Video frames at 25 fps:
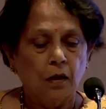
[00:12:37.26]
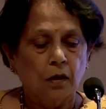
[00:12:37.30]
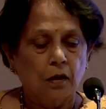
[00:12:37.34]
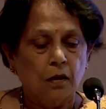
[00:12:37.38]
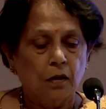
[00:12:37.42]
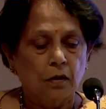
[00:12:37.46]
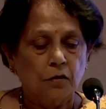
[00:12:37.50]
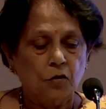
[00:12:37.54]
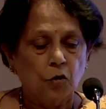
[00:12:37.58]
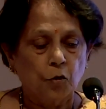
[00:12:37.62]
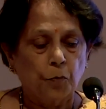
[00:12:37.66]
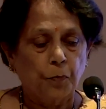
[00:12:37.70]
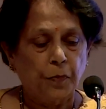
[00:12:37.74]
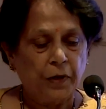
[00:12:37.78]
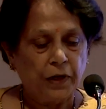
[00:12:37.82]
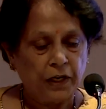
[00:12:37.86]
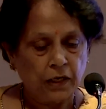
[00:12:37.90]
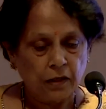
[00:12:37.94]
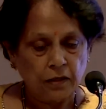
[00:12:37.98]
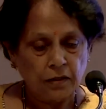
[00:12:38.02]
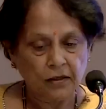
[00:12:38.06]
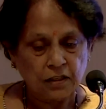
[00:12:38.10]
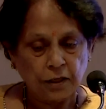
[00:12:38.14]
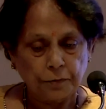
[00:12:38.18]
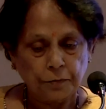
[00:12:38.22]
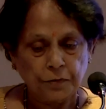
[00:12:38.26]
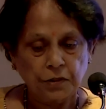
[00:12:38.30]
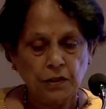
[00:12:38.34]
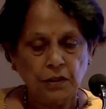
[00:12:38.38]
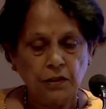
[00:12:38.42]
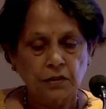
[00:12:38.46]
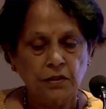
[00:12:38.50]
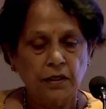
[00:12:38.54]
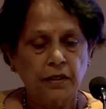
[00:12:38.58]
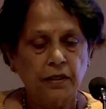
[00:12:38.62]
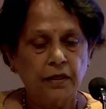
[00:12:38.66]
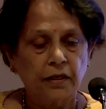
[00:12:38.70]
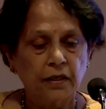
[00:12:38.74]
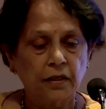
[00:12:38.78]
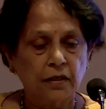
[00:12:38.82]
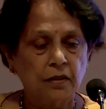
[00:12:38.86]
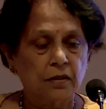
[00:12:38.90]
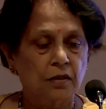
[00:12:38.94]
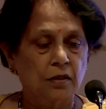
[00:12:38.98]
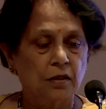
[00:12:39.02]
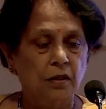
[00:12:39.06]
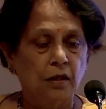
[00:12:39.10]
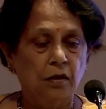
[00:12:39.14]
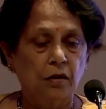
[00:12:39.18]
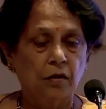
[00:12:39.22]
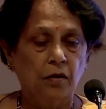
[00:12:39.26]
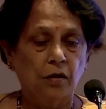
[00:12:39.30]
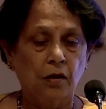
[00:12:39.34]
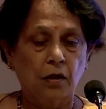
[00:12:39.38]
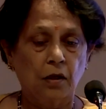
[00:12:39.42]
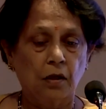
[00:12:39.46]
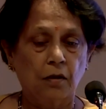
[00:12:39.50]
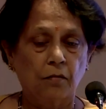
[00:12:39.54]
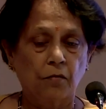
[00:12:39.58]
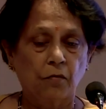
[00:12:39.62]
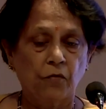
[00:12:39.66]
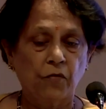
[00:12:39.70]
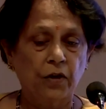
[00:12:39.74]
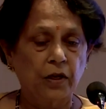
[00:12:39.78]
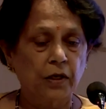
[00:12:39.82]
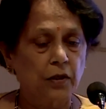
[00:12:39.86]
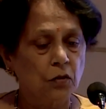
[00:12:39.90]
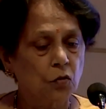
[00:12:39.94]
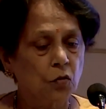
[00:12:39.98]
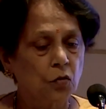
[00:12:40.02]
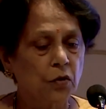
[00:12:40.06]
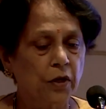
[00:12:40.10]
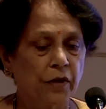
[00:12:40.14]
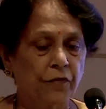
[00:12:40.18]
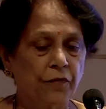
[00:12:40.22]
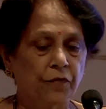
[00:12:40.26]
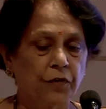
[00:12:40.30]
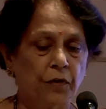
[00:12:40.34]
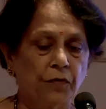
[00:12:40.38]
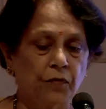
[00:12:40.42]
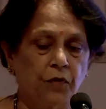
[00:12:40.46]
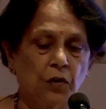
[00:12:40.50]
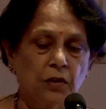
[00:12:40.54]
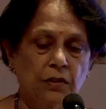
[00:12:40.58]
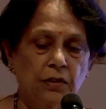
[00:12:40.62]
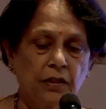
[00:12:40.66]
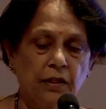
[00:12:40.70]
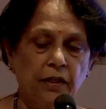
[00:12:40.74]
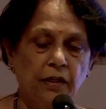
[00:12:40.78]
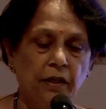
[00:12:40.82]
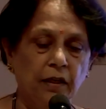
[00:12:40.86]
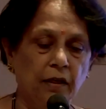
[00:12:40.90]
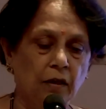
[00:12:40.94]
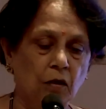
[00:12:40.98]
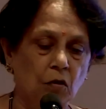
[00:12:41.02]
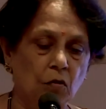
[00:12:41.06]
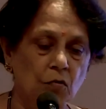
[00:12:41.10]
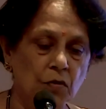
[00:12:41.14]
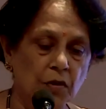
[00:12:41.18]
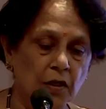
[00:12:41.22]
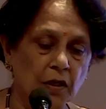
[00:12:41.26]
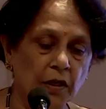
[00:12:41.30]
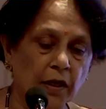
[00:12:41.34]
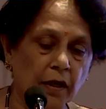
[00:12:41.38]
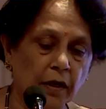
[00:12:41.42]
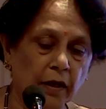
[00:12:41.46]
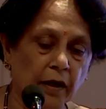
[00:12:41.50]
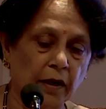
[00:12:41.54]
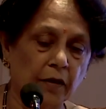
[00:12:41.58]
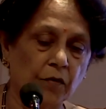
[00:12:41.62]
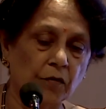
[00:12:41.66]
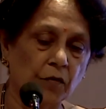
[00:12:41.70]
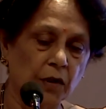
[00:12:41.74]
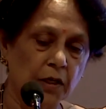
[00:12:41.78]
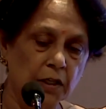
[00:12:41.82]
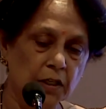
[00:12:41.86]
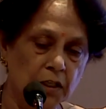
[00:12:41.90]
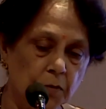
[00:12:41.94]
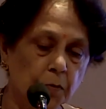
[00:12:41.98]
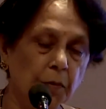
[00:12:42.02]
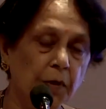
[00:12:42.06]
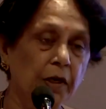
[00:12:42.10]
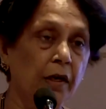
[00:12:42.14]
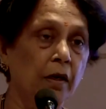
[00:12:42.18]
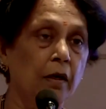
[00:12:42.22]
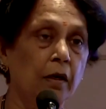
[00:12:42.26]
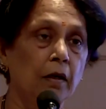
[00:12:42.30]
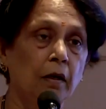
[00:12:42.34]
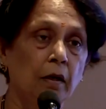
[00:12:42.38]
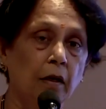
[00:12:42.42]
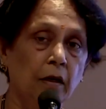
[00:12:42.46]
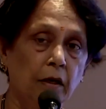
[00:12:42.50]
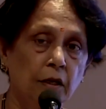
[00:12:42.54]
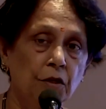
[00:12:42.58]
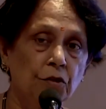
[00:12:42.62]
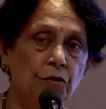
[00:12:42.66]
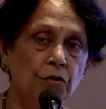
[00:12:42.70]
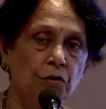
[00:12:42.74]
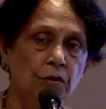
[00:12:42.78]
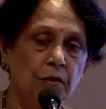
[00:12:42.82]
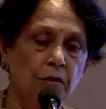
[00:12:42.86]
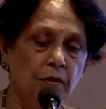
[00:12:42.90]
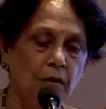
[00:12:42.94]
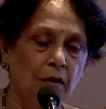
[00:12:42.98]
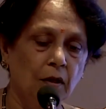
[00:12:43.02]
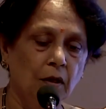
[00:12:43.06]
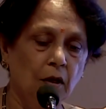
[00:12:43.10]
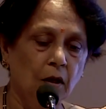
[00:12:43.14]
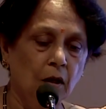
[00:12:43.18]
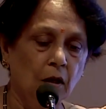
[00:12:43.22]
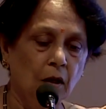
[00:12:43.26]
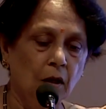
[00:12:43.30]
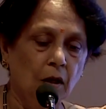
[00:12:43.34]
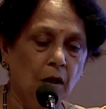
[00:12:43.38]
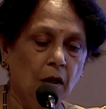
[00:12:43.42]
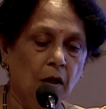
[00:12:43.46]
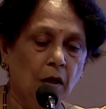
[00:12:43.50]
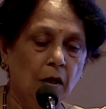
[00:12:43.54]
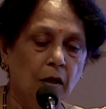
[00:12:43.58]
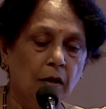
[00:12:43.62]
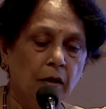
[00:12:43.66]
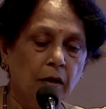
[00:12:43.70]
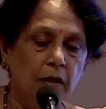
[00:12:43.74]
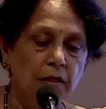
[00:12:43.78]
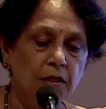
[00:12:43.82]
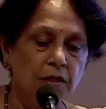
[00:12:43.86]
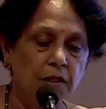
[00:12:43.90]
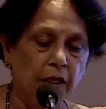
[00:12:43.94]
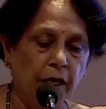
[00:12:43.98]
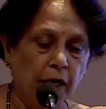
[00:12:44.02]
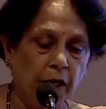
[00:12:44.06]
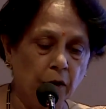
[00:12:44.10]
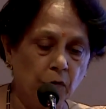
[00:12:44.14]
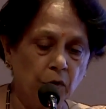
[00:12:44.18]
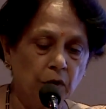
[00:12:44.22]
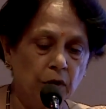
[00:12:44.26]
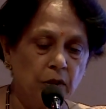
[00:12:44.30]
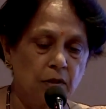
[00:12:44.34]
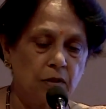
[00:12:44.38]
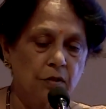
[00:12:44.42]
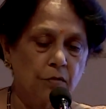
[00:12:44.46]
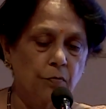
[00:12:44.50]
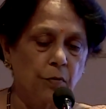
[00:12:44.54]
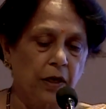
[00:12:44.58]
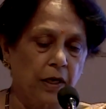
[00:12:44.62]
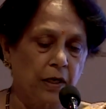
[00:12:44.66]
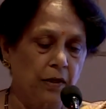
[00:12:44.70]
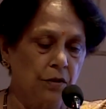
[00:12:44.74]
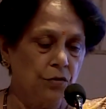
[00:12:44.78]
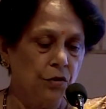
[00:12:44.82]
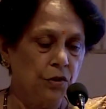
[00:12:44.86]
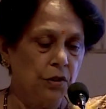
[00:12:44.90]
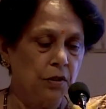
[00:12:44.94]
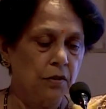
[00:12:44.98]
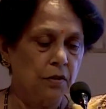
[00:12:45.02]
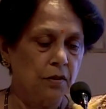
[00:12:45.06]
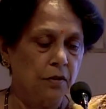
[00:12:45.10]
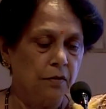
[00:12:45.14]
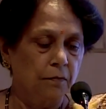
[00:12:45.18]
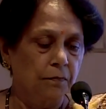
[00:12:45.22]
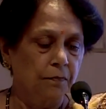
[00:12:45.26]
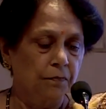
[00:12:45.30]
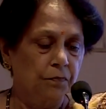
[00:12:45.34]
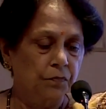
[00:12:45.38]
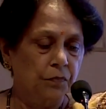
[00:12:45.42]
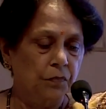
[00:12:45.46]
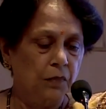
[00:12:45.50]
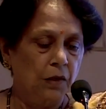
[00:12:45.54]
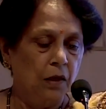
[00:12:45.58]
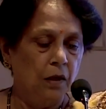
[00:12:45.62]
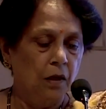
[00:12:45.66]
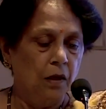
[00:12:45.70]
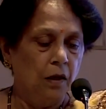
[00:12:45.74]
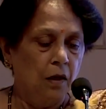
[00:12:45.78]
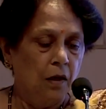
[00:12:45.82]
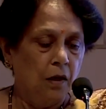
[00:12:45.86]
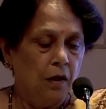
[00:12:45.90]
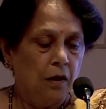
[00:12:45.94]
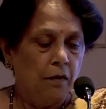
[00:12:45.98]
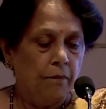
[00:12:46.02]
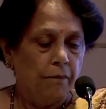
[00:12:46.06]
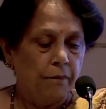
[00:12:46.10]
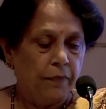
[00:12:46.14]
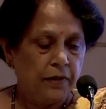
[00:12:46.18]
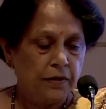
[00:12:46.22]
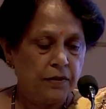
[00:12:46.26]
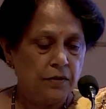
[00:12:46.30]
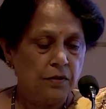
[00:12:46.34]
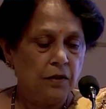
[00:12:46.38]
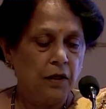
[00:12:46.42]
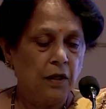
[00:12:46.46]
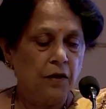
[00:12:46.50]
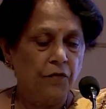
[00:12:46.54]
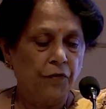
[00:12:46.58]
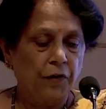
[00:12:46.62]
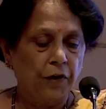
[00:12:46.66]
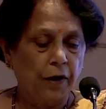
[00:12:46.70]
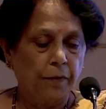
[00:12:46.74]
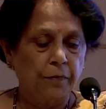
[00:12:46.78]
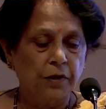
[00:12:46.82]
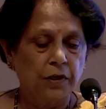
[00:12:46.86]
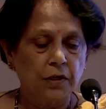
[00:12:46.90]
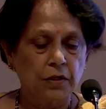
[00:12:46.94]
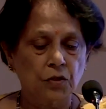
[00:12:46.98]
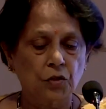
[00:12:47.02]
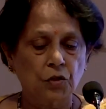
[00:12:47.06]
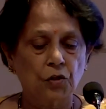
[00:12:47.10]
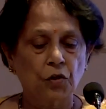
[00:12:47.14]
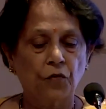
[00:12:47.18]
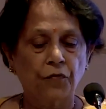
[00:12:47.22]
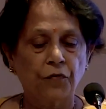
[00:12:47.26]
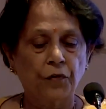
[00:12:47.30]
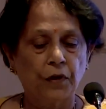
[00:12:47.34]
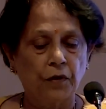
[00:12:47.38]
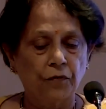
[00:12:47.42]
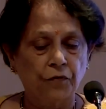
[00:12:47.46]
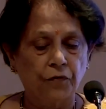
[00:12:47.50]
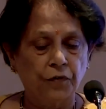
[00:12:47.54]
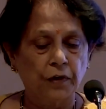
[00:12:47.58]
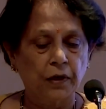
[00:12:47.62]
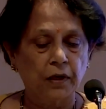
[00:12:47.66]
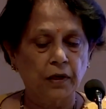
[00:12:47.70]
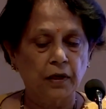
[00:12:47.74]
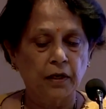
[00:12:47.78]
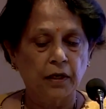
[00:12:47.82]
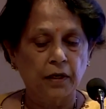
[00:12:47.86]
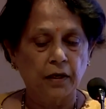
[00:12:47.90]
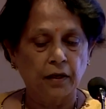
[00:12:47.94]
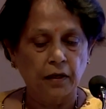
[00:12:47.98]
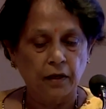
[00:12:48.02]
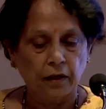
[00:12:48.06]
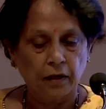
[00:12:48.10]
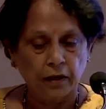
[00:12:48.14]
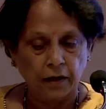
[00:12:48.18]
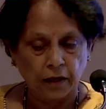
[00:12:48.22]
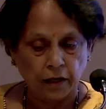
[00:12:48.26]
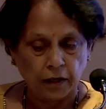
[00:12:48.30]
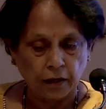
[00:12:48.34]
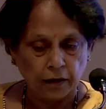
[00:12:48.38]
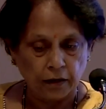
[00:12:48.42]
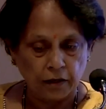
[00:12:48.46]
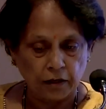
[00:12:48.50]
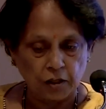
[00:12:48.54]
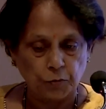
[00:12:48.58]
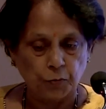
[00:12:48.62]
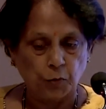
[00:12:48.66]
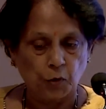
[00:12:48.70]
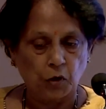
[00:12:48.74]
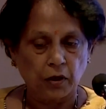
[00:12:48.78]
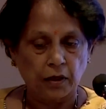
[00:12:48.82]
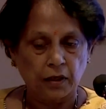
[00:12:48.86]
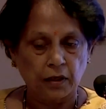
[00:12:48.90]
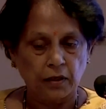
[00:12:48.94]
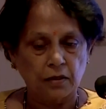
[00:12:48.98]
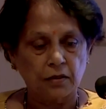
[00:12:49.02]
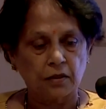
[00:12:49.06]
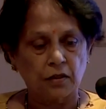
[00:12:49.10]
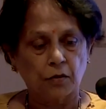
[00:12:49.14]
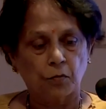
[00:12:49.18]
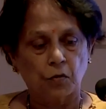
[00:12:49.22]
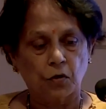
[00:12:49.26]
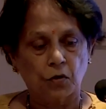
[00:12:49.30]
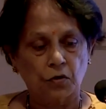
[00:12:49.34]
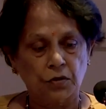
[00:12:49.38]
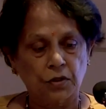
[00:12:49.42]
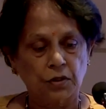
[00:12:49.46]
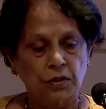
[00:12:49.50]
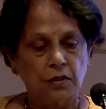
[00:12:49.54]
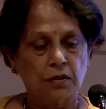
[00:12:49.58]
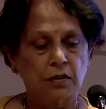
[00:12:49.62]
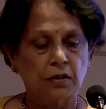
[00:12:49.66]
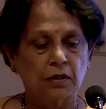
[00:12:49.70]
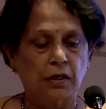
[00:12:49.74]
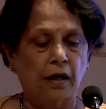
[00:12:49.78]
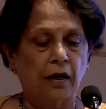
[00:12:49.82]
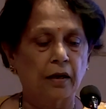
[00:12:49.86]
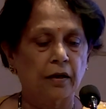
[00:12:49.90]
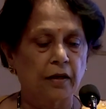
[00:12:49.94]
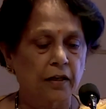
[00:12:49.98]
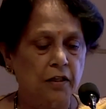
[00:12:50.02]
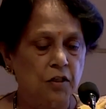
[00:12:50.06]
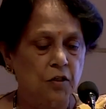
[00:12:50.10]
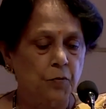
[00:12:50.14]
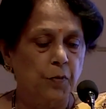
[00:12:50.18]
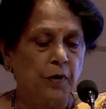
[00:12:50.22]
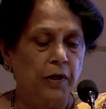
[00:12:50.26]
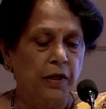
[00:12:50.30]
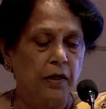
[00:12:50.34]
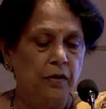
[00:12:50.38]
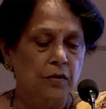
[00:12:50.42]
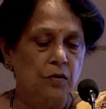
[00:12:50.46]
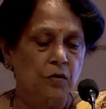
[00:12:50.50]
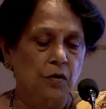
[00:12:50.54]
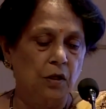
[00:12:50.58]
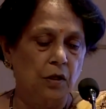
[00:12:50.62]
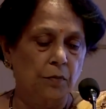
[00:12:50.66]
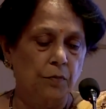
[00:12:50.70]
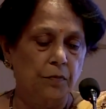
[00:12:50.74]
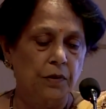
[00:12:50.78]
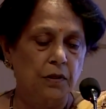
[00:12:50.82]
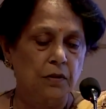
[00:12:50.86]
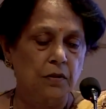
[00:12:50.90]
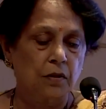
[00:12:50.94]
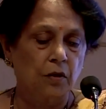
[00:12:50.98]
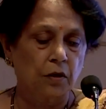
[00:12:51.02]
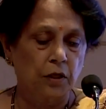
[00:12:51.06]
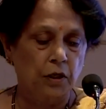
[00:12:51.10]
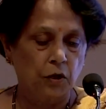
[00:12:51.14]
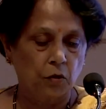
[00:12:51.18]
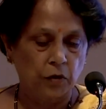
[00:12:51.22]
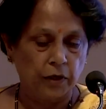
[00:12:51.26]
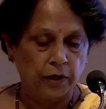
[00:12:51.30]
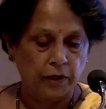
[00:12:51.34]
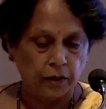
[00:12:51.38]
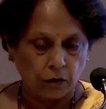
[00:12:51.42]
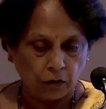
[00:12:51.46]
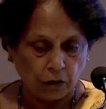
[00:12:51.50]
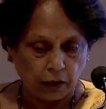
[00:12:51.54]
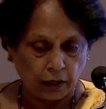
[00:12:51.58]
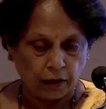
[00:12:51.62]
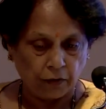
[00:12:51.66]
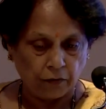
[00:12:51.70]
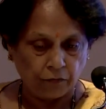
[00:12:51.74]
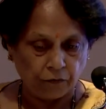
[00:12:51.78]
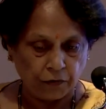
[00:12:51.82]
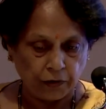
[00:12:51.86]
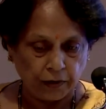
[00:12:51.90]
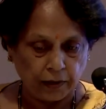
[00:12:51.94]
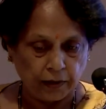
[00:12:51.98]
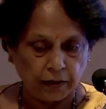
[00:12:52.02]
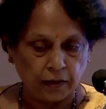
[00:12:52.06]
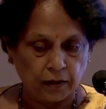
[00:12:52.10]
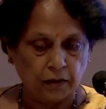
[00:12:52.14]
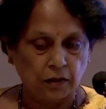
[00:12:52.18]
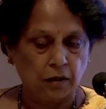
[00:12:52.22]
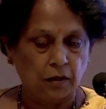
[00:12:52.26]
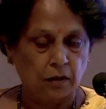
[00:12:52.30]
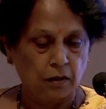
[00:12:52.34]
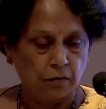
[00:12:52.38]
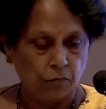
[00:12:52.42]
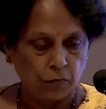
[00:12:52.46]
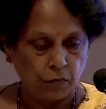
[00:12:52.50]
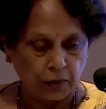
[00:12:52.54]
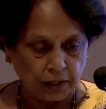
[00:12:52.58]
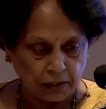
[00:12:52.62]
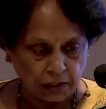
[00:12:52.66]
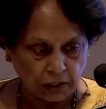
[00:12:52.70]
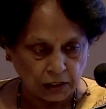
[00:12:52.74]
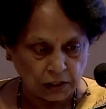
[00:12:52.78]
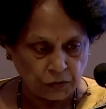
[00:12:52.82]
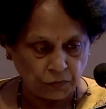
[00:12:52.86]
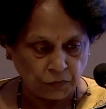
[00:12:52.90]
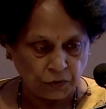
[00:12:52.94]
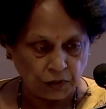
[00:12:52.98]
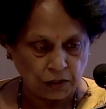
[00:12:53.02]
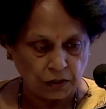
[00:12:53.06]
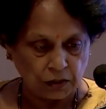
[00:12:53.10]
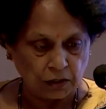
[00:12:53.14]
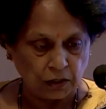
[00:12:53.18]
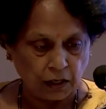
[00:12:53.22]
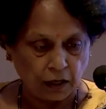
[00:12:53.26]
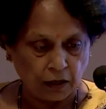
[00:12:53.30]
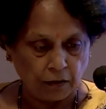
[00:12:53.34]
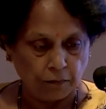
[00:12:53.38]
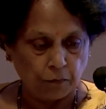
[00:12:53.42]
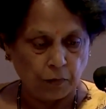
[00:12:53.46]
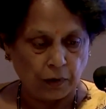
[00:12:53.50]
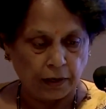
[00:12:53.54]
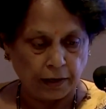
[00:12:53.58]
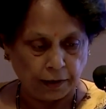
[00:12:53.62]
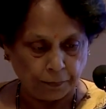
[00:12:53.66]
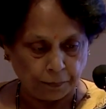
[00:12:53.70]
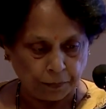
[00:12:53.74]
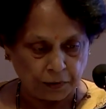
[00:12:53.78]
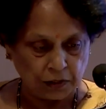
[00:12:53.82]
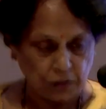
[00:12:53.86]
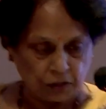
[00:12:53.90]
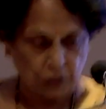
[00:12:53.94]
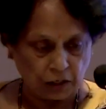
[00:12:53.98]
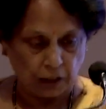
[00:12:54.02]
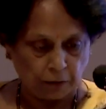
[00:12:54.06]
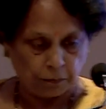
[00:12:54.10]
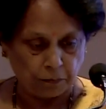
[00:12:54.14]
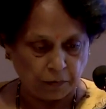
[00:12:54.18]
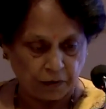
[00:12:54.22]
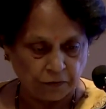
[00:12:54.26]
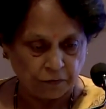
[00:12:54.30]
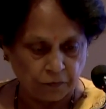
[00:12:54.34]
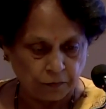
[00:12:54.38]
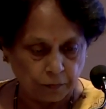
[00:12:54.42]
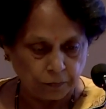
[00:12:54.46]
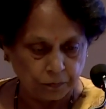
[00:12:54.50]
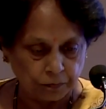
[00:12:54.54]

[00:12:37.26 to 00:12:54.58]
So preconceptional genetics, when to refer for genetic counseling: advanced maternal age, consanguineous marriages, personal family history of infertility, recurrent spontaneous abortions, unexplained stillbirth, neonatal or infant death, birth asphyxia, multiple CMF.